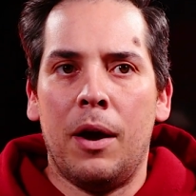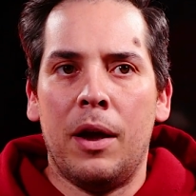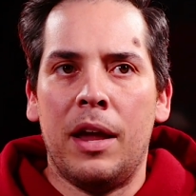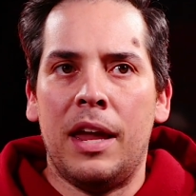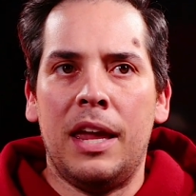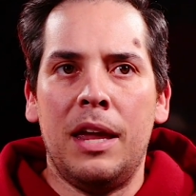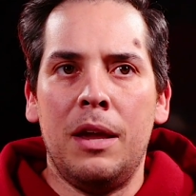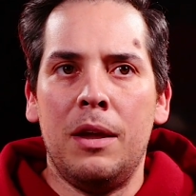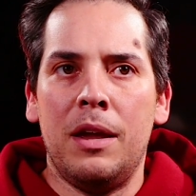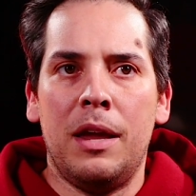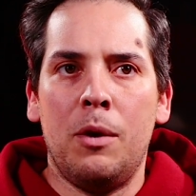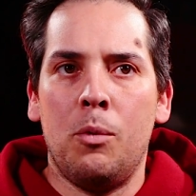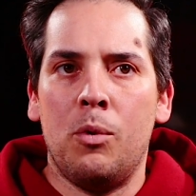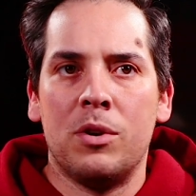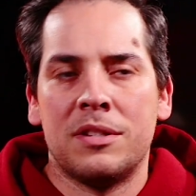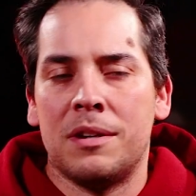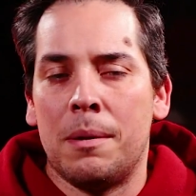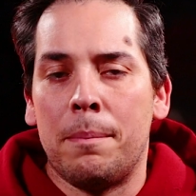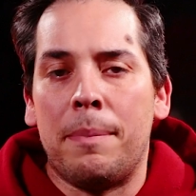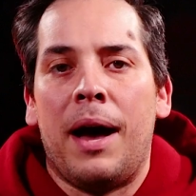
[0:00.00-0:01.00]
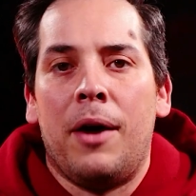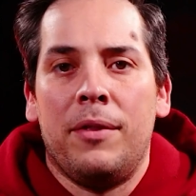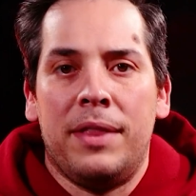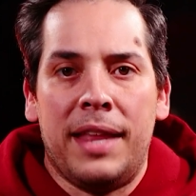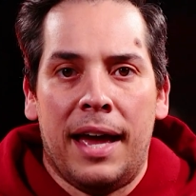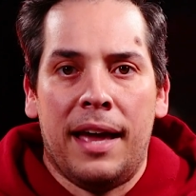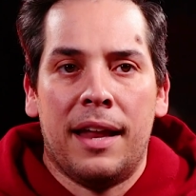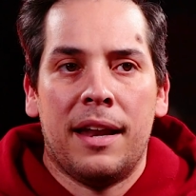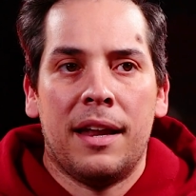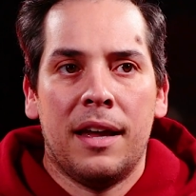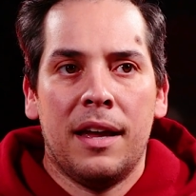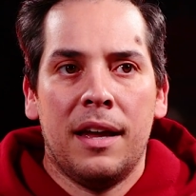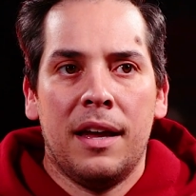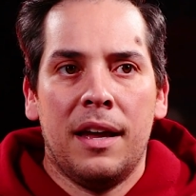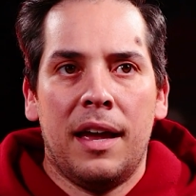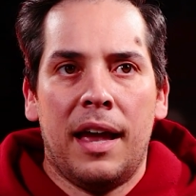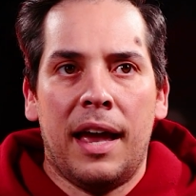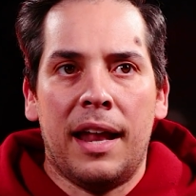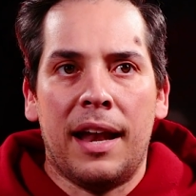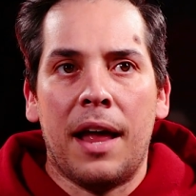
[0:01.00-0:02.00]
He wasn't about that.
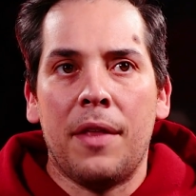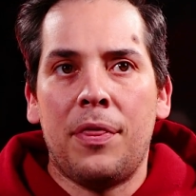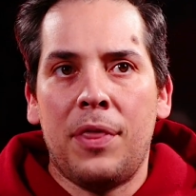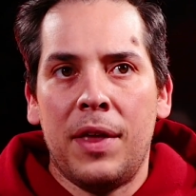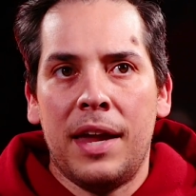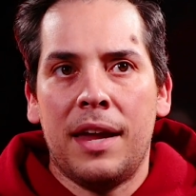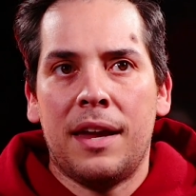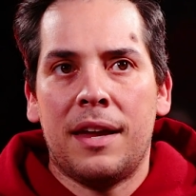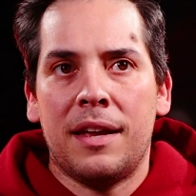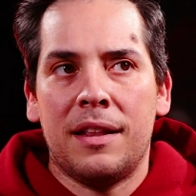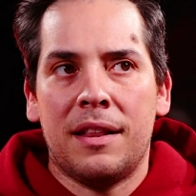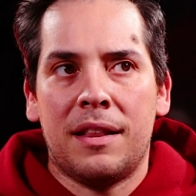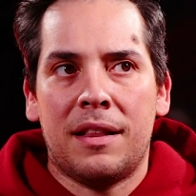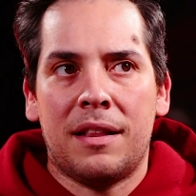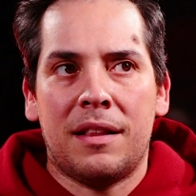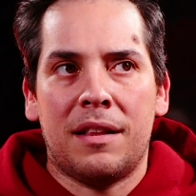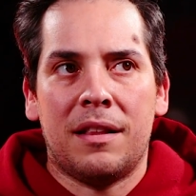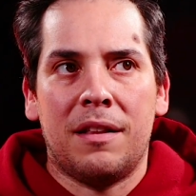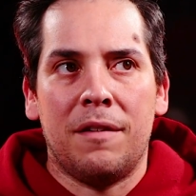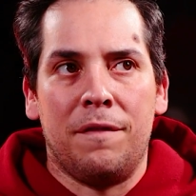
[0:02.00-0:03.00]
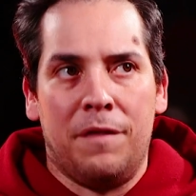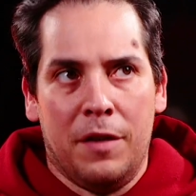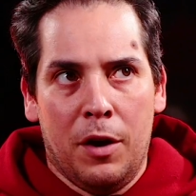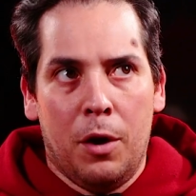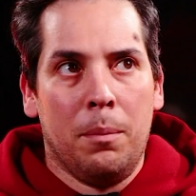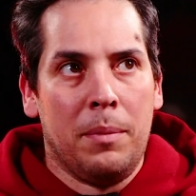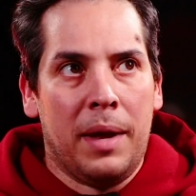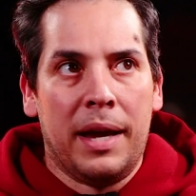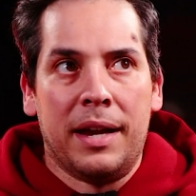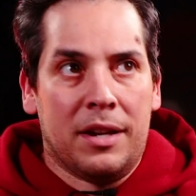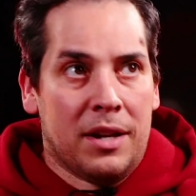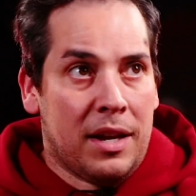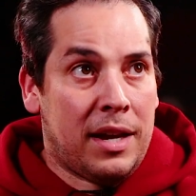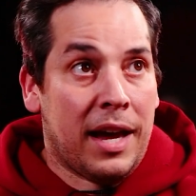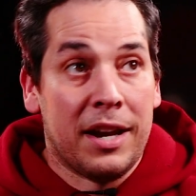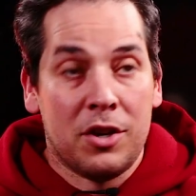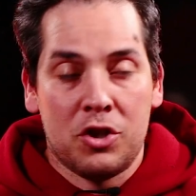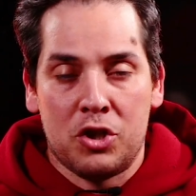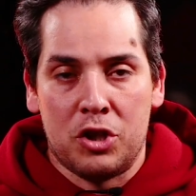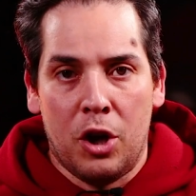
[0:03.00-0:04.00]
And I think the film, like, it
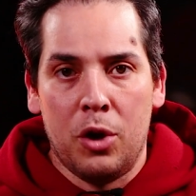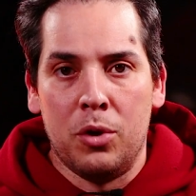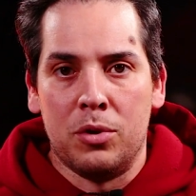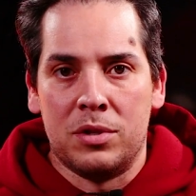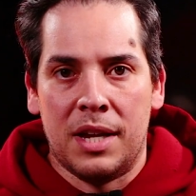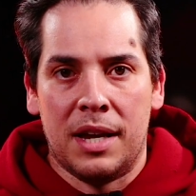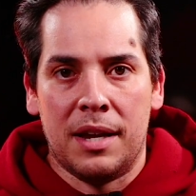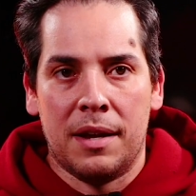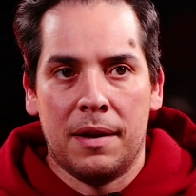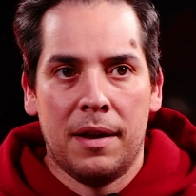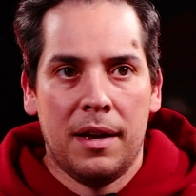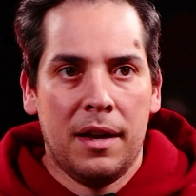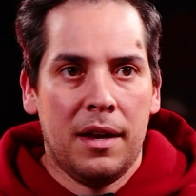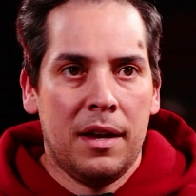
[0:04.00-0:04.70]
kind of shows, like,